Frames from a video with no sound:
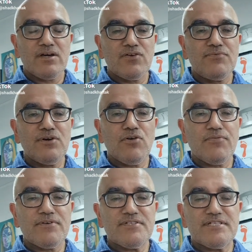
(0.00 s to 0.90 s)
We
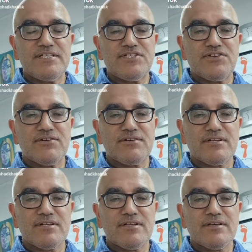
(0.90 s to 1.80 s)
often see
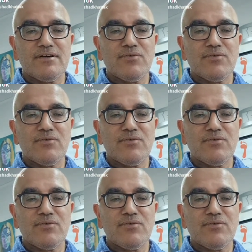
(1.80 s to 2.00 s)
children